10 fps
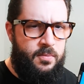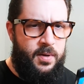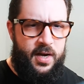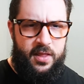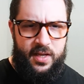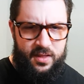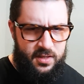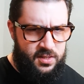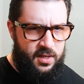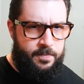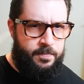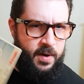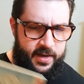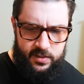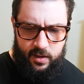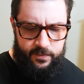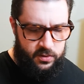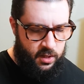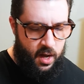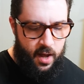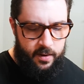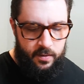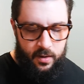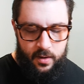but I think the slip by itself is gone.